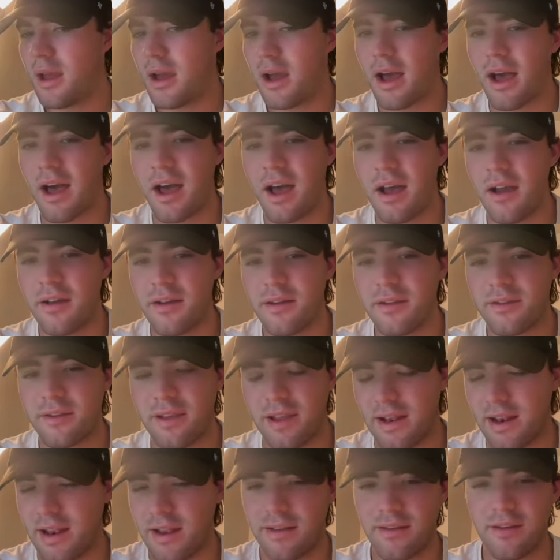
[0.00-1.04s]

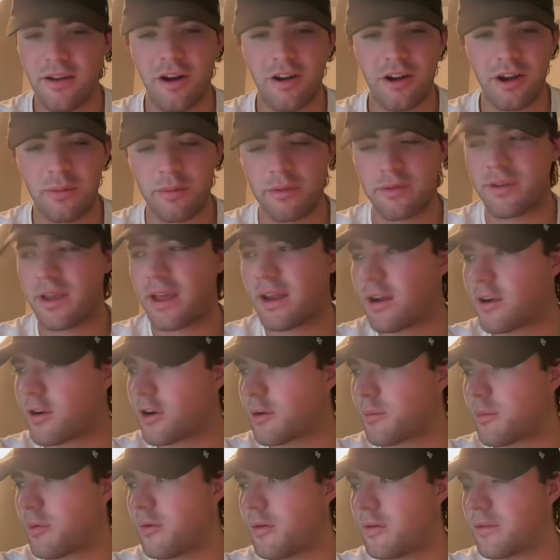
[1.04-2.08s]
St. Ansgar, number 10 in
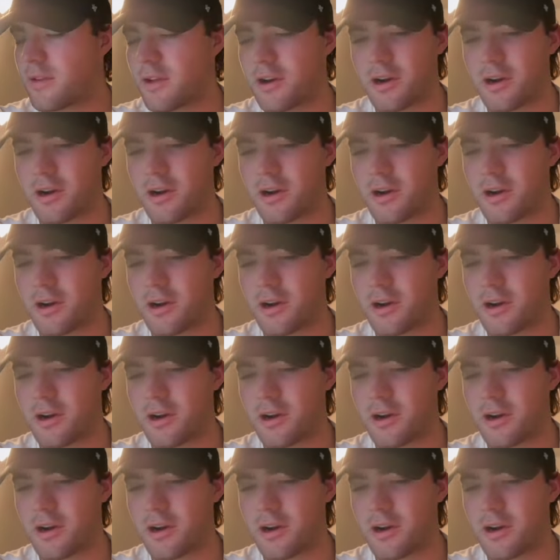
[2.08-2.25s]
our polls.